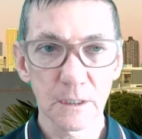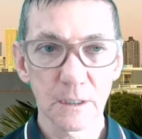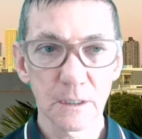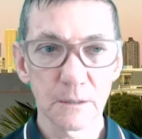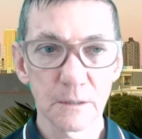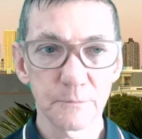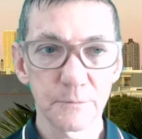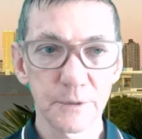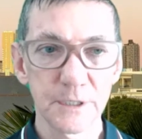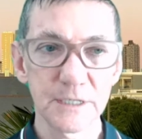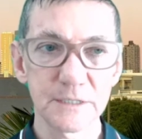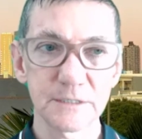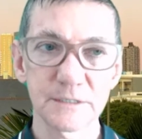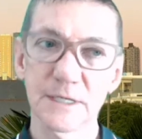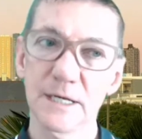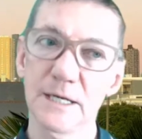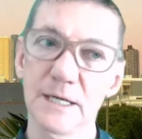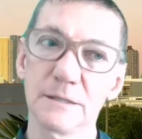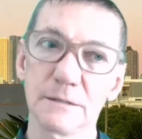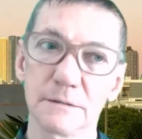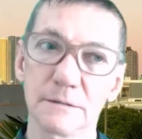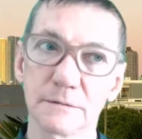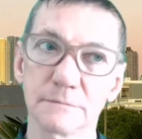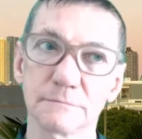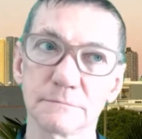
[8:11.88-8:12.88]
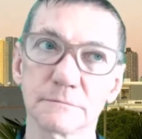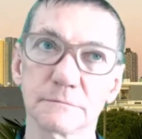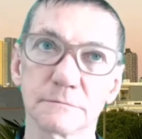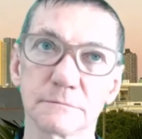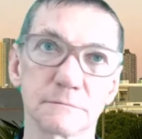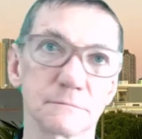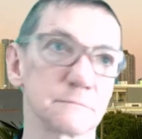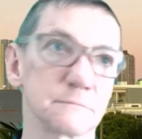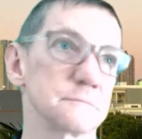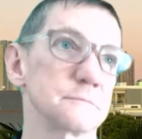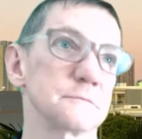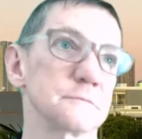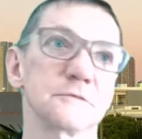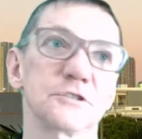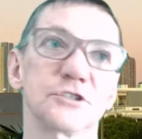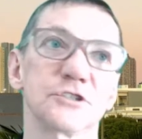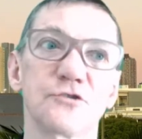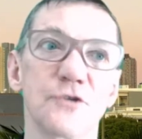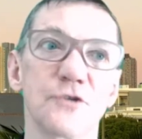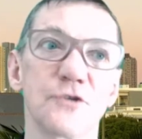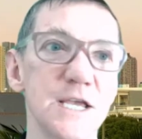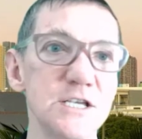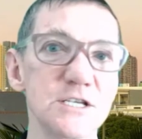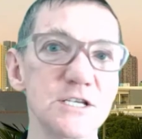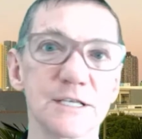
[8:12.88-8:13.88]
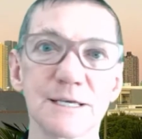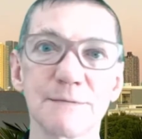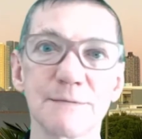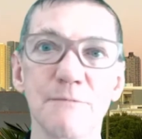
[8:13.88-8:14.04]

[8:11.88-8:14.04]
But he said, strangely,